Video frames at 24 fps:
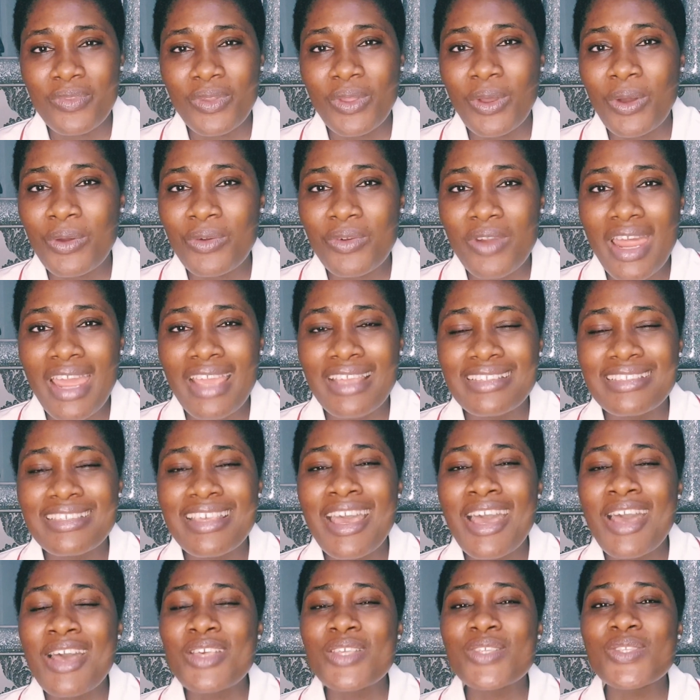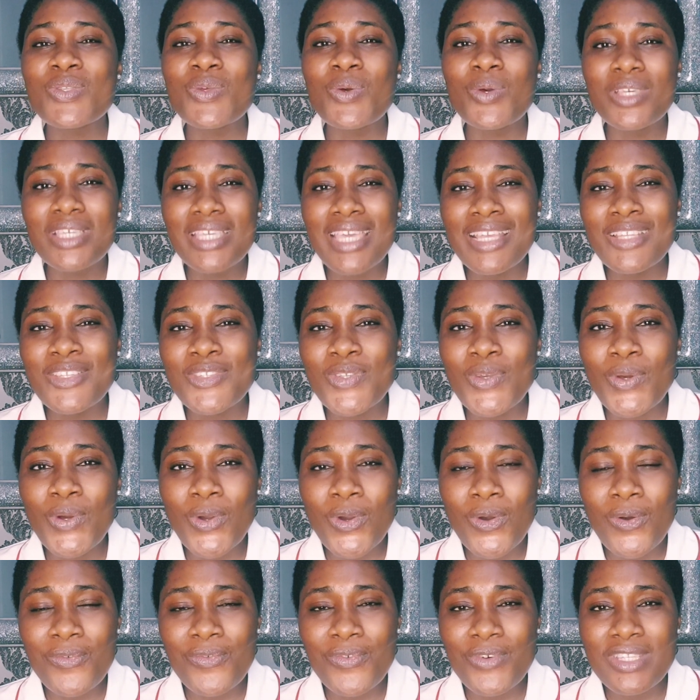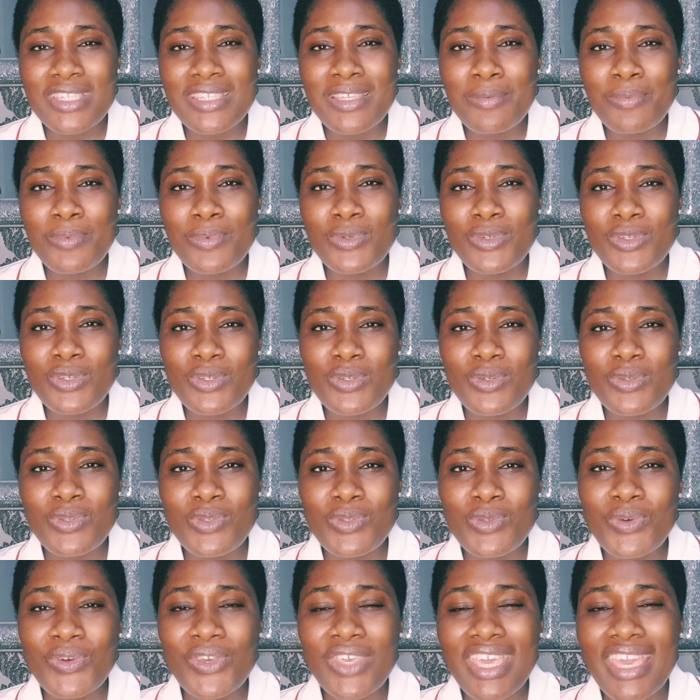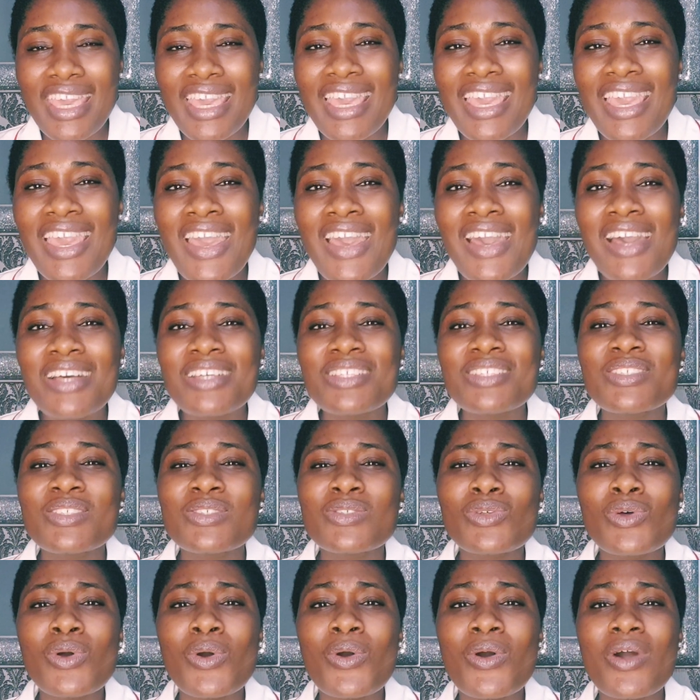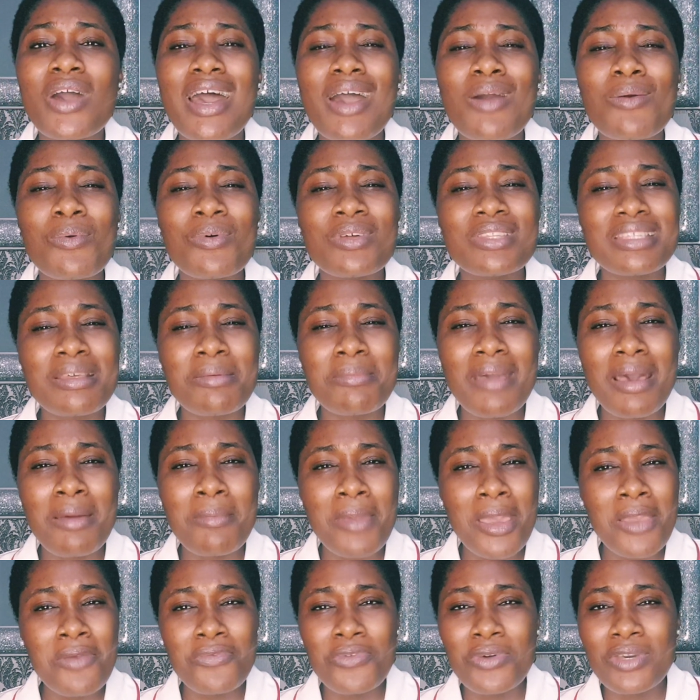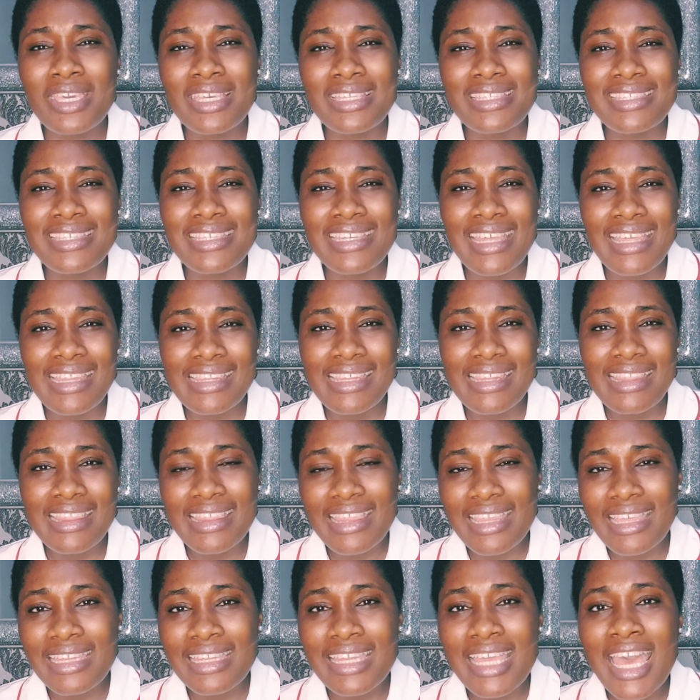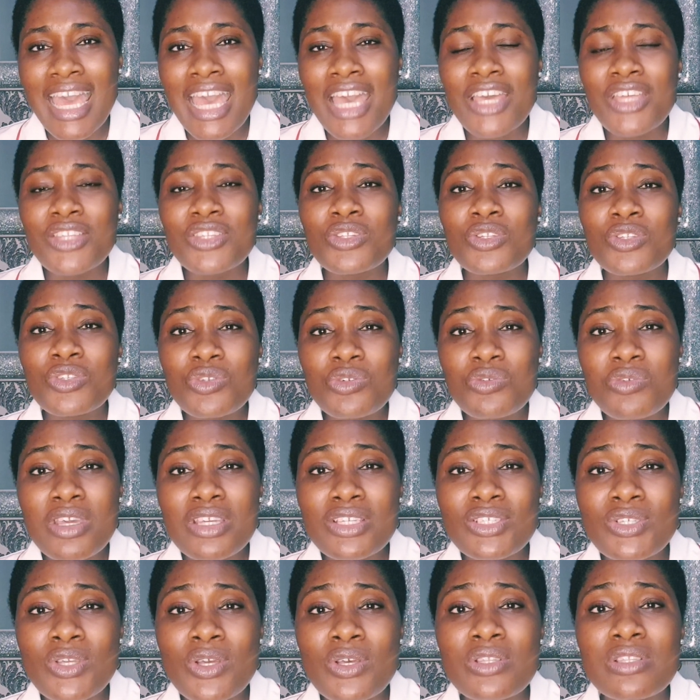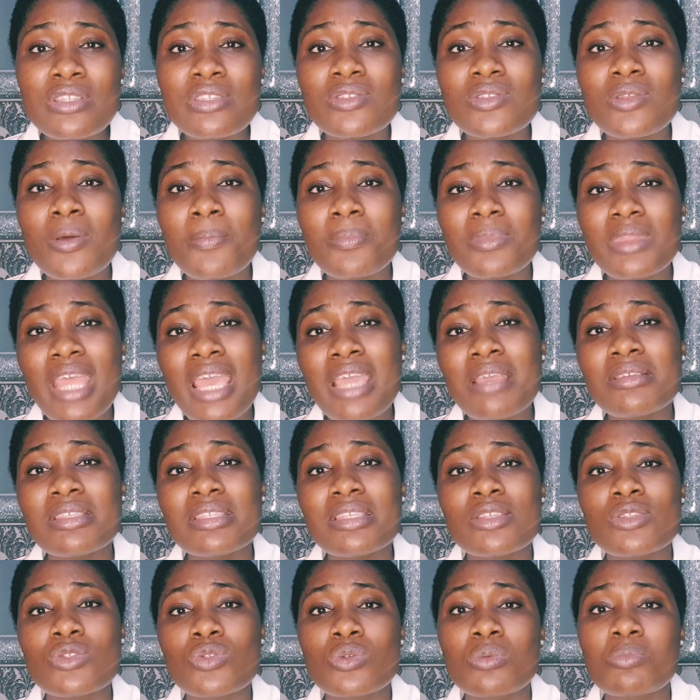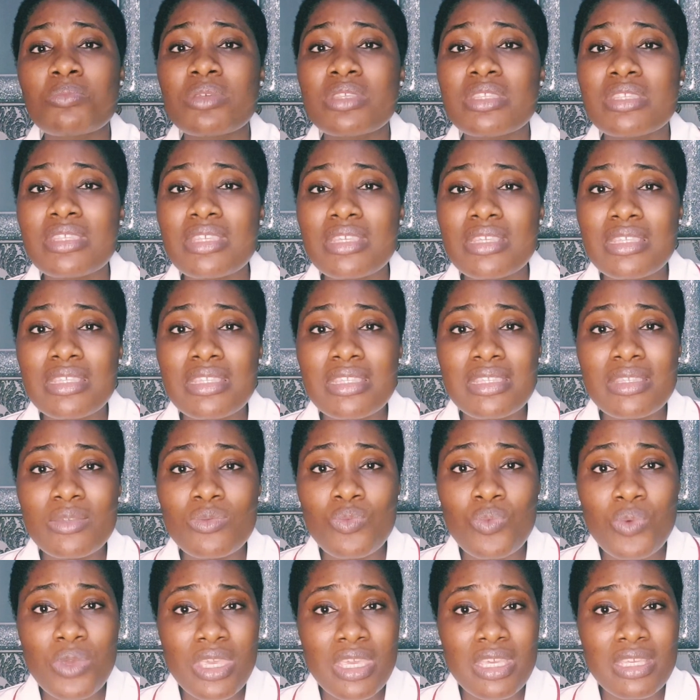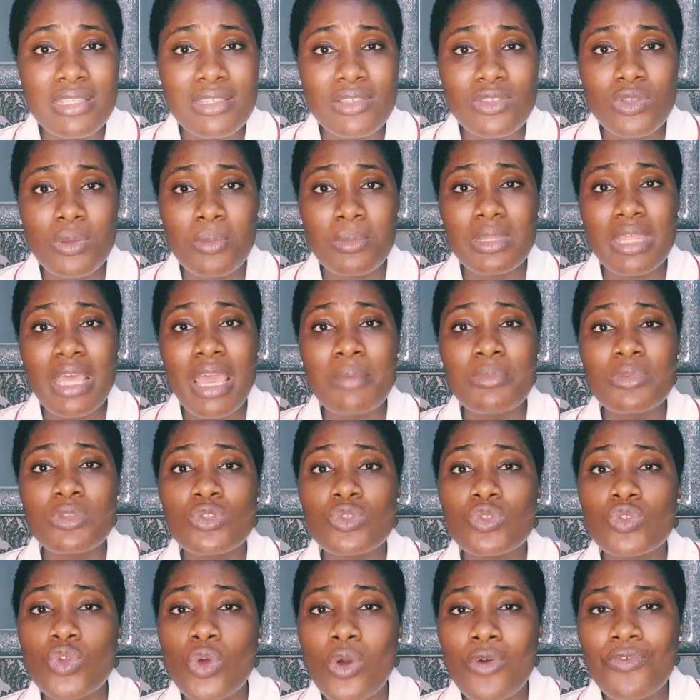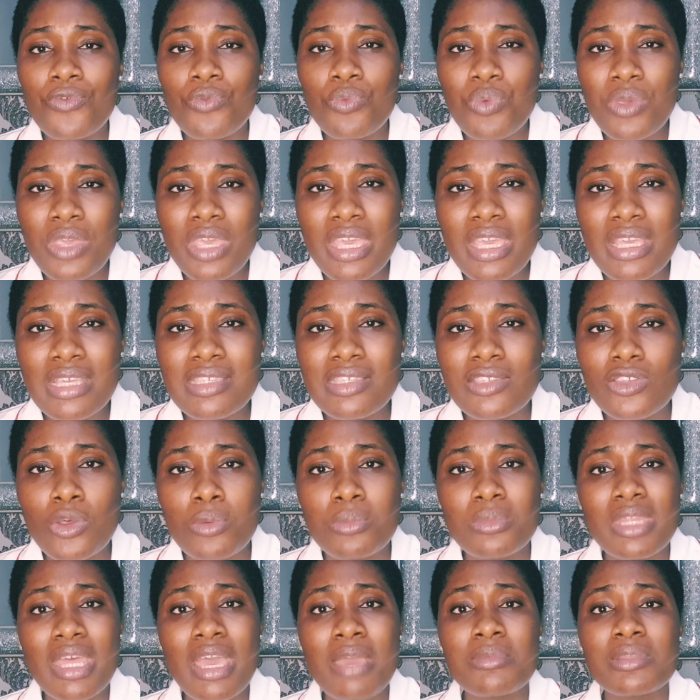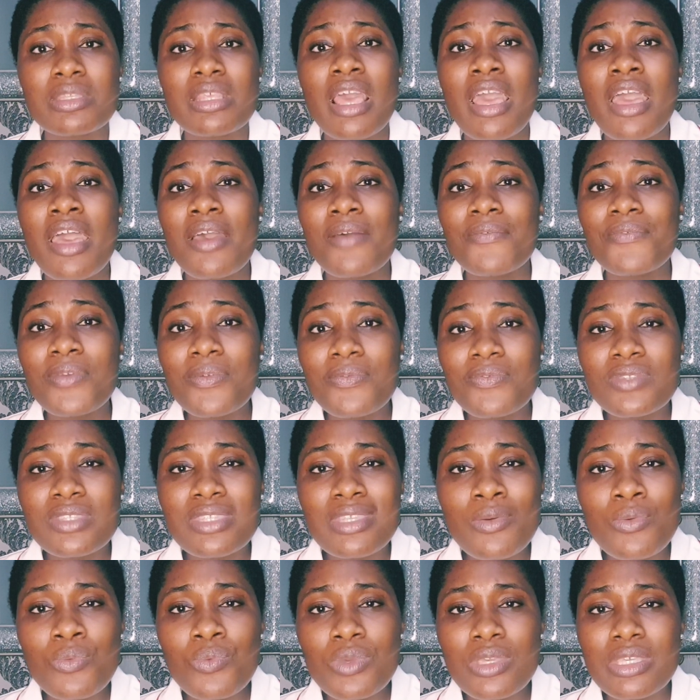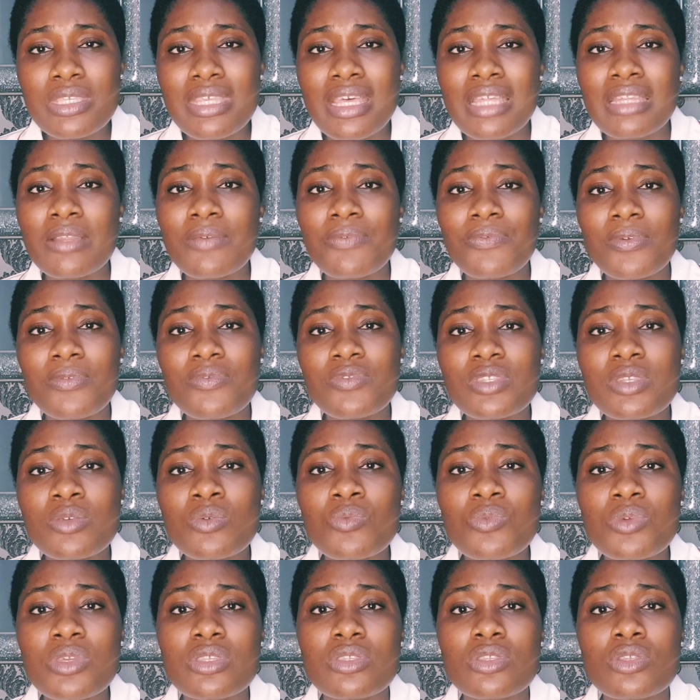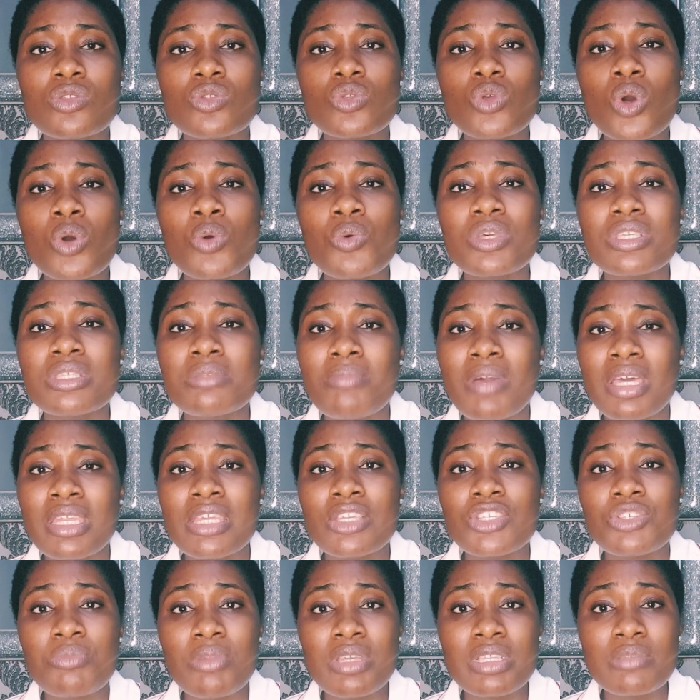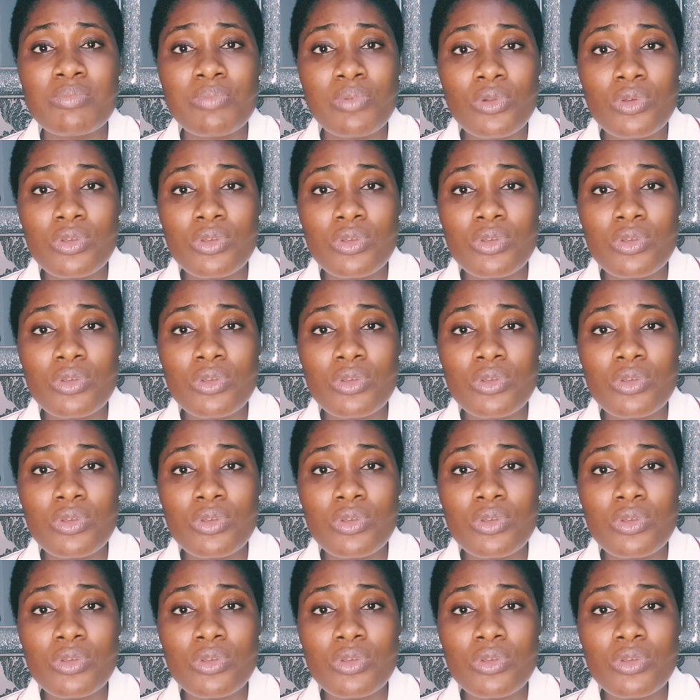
All right, so get your comfortable shoes. Okay, so am I forgetting anything? The duration, sometimes it will be 6 weeks, sometimes 12 weeks, sometimes 15 weeks, and the 15 weeks is always management